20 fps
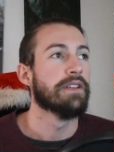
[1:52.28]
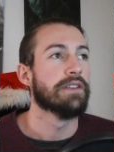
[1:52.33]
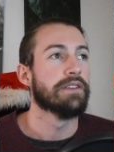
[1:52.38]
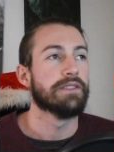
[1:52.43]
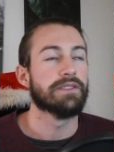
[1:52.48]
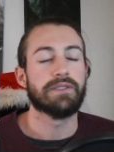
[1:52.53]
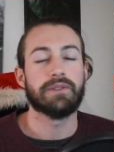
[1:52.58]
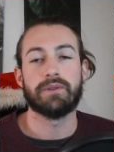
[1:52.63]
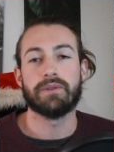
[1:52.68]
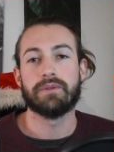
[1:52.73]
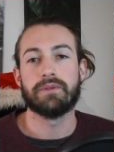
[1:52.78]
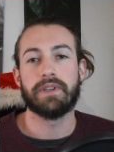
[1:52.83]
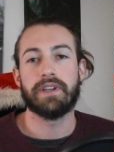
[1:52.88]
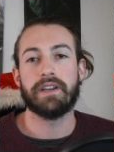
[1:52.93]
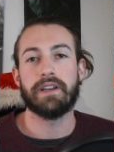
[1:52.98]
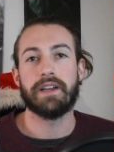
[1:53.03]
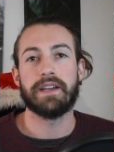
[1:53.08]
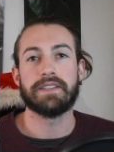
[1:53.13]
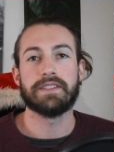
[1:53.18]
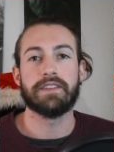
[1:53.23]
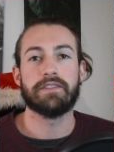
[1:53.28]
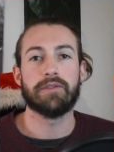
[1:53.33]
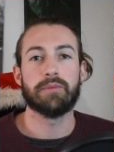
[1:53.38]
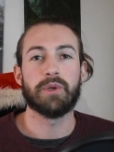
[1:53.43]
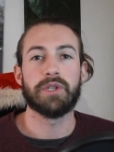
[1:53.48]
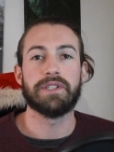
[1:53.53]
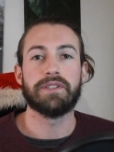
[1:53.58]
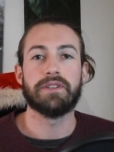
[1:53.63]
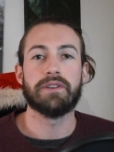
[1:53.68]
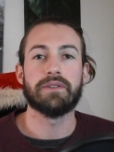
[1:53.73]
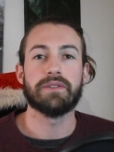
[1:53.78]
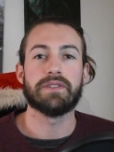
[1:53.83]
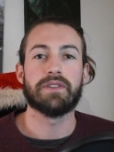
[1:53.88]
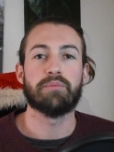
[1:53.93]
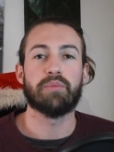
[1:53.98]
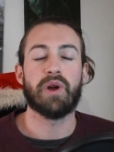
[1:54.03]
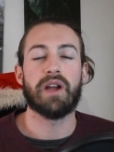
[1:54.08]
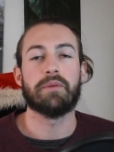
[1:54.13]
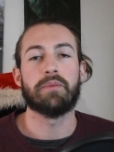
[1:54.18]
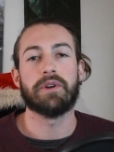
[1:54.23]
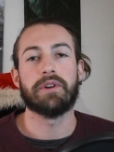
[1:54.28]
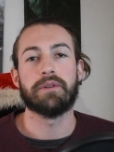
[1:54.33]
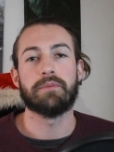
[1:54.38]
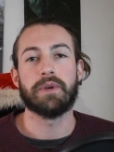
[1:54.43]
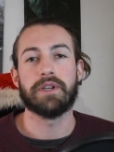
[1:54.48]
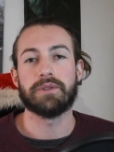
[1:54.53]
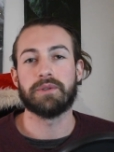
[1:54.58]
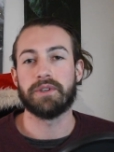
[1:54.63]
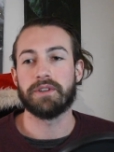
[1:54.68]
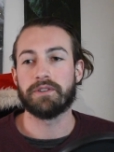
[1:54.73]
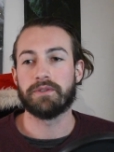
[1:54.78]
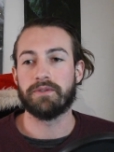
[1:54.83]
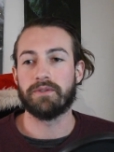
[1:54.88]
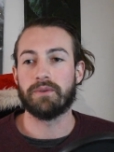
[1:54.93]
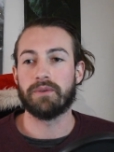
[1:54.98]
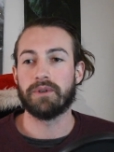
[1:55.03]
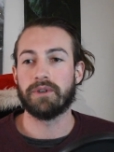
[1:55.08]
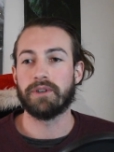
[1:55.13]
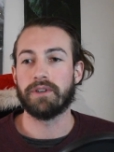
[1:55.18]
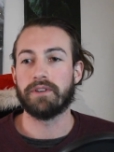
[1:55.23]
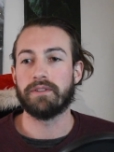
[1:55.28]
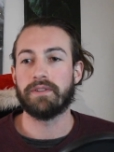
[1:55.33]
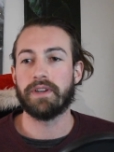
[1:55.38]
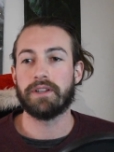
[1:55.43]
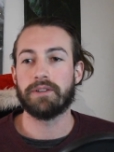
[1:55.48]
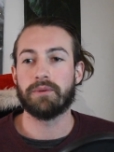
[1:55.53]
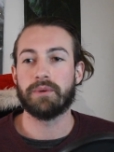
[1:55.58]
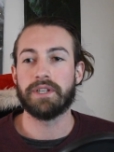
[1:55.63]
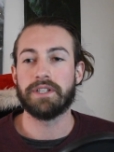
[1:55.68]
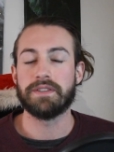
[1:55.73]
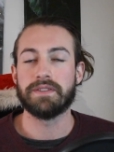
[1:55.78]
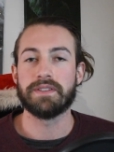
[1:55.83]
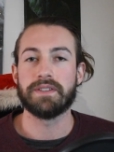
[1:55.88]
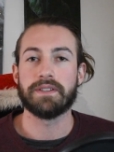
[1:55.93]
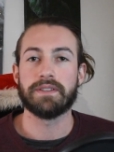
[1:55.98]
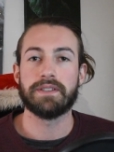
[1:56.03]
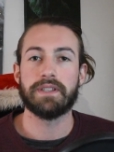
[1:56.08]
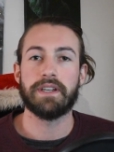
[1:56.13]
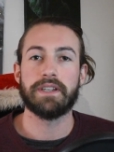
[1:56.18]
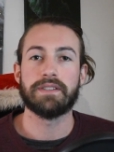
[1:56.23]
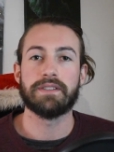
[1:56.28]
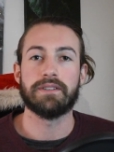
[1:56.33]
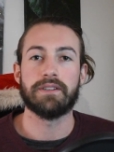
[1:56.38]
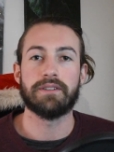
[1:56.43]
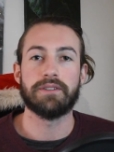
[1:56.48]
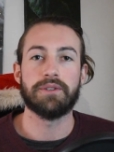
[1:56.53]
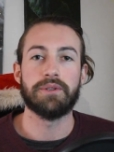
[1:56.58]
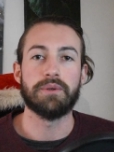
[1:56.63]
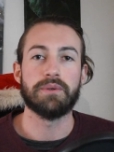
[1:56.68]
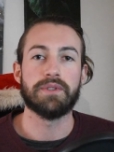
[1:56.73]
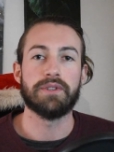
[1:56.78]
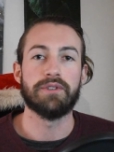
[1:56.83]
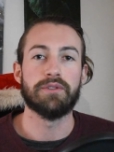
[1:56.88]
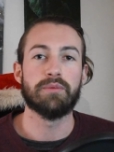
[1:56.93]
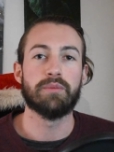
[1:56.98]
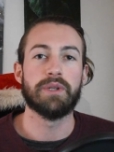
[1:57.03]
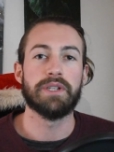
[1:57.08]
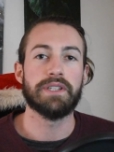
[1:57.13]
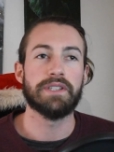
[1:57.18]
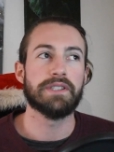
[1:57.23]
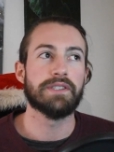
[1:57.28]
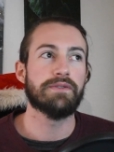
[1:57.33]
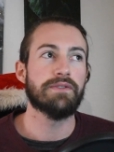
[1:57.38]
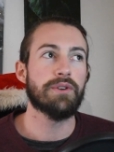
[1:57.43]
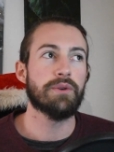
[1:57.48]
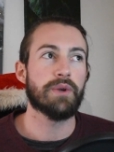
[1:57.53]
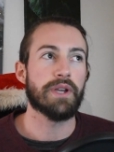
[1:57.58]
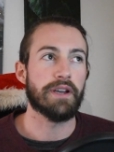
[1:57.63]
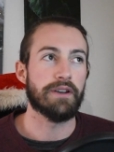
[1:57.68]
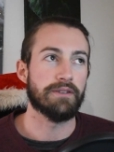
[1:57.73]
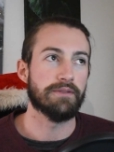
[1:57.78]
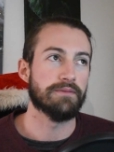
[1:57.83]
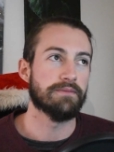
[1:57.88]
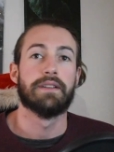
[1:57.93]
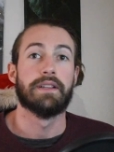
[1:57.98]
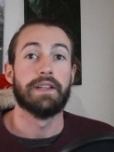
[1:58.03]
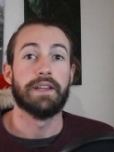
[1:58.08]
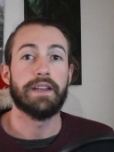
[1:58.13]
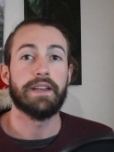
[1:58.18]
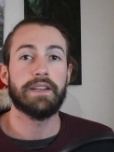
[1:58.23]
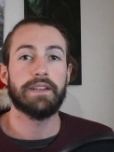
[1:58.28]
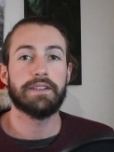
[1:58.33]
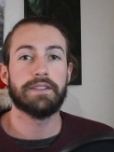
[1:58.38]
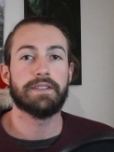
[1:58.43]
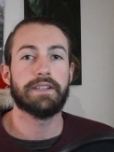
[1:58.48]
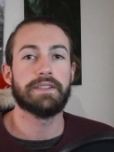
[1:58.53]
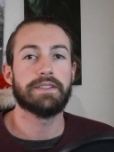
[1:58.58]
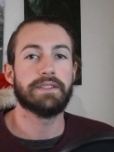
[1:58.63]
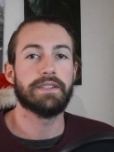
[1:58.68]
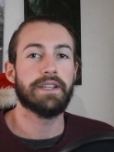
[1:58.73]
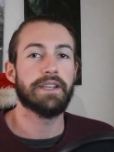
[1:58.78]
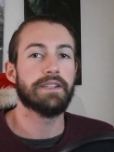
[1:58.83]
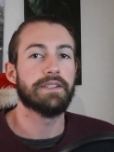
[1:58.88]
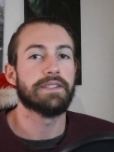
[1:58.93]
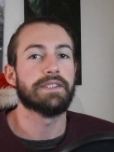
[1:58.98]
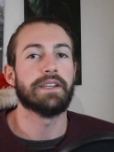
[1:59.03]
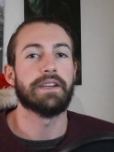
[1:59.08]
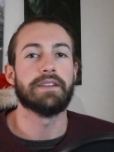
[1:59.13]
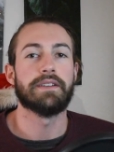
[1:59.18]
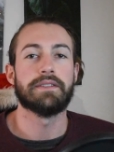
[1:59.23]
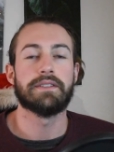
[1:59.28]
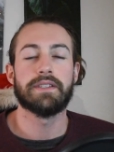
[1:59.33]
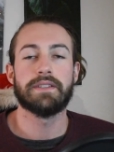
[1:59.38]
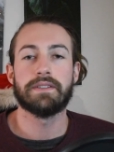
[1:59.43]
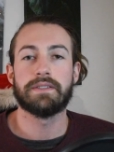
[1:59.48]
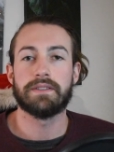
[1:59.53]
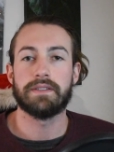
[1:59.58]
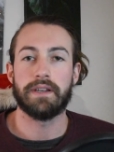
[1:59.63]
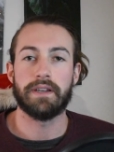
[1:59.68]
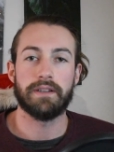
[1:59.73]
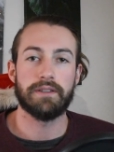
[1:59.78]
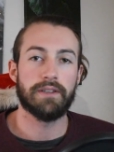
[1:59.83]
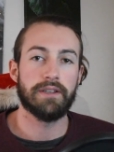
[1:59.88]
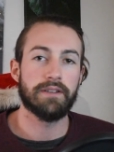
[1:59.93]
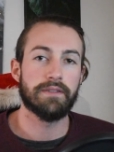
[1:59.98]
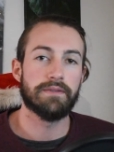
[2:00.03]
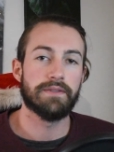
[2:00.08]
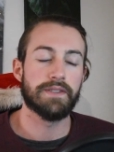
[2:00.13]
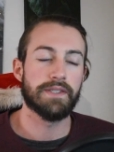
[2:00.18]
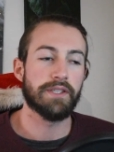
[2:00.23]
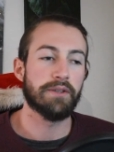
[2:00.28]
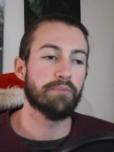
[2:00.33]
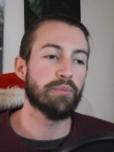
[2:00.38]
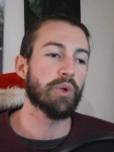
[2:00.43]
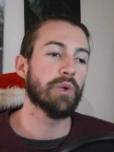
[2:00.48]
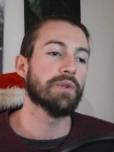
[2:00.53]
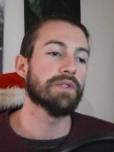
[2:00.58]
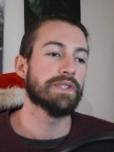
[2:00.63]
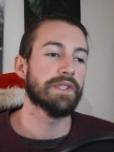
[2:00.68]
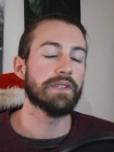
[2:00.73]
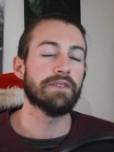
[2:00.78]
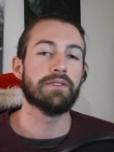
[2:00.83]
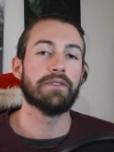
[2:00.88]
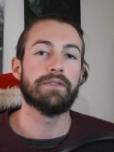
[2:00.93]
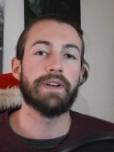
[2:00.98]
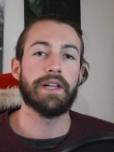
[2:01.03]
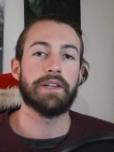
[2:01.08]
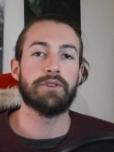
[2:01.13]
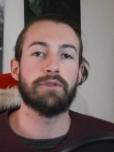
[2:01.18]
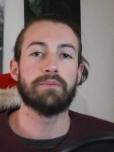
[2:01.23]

So, as everybody knows, the primary metric for evaluating success on YouTube is view count. And as a data scientist, I love simple single-value